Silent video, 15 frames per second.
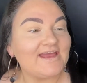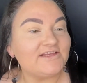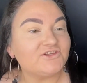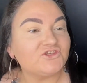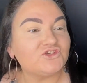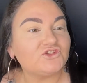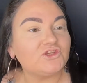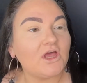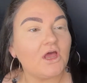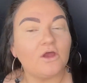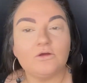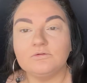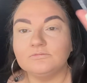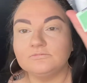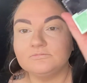
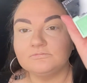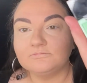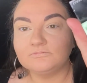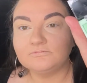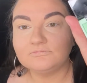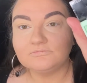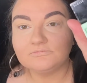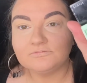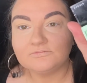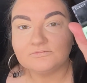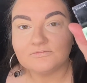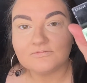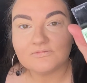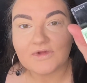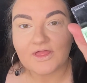so
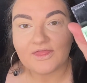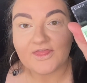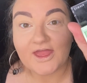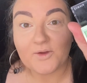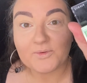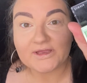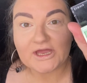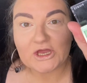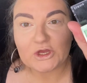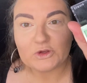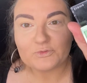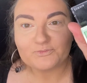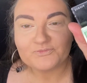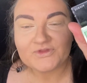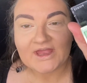there we go.
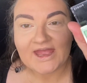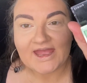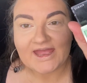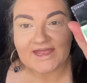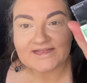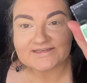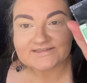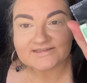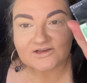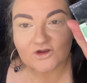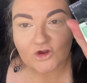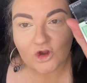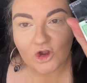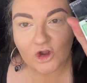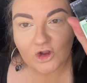It's
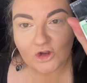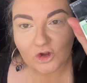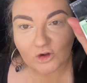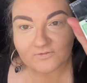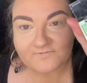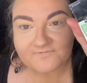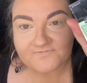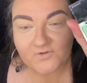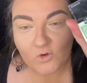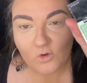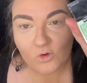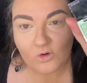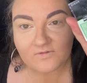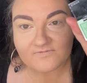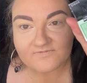got
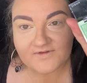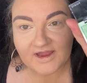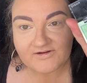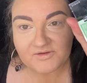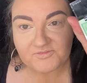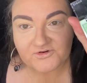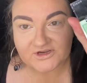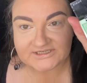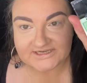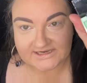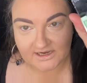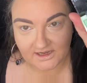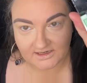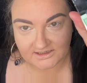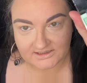4 very pretty
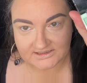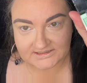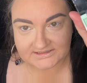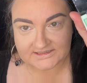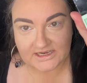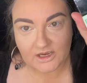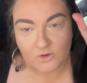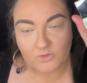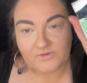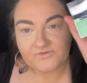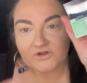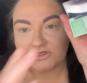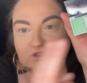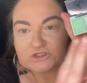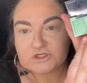colours. We've
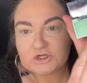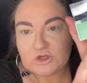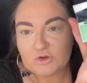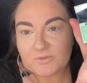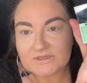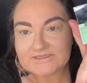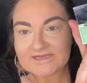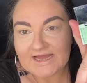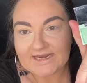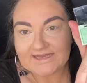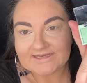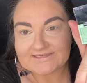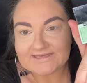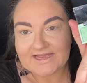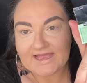got 2
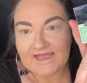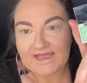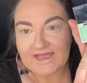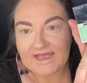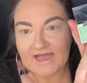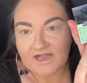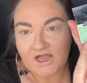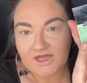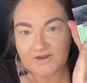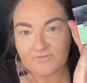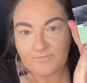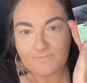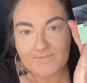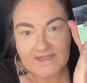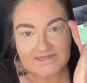metallics here, a kind of
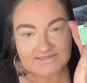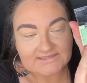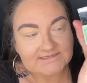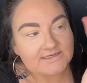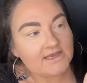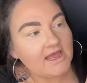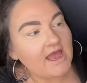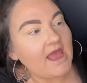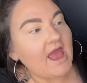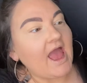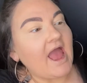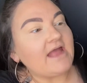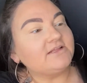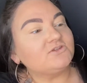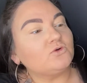mint
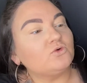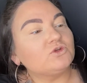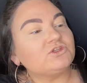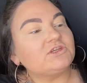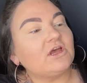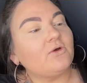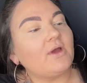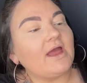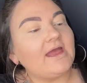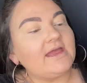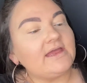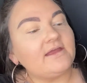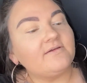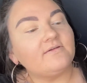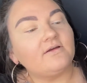and also a